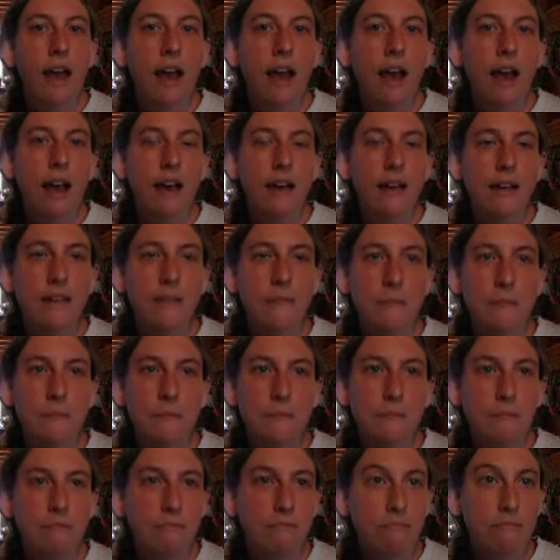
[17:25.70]

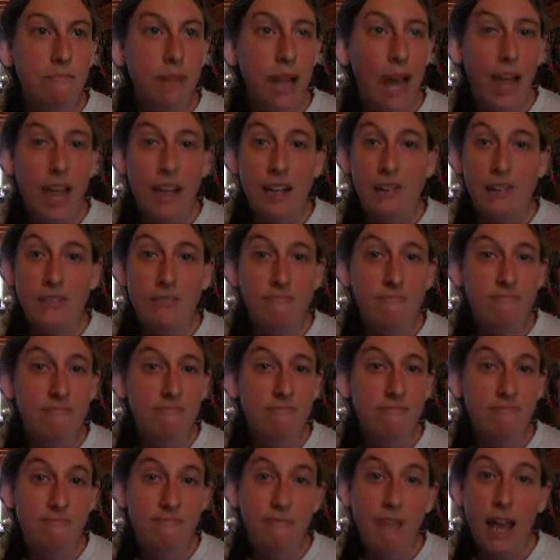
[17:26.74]
I
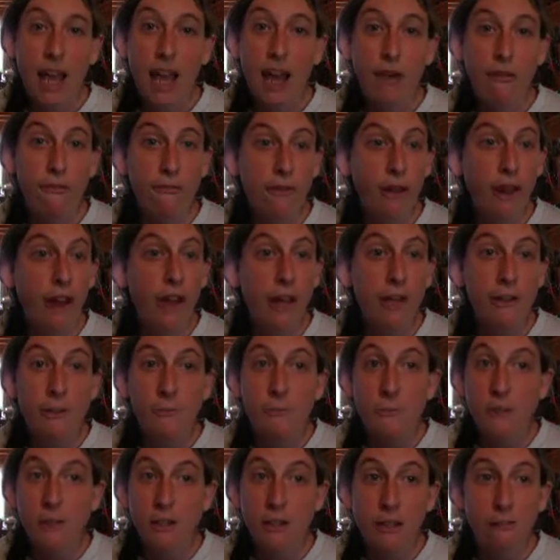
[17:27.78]
have
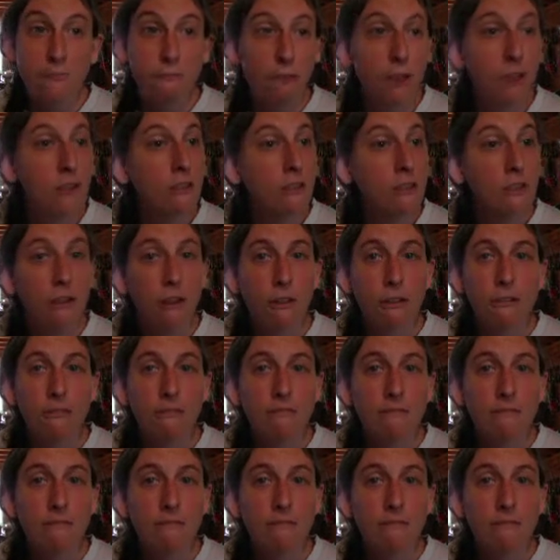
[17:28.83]
100% faith in you.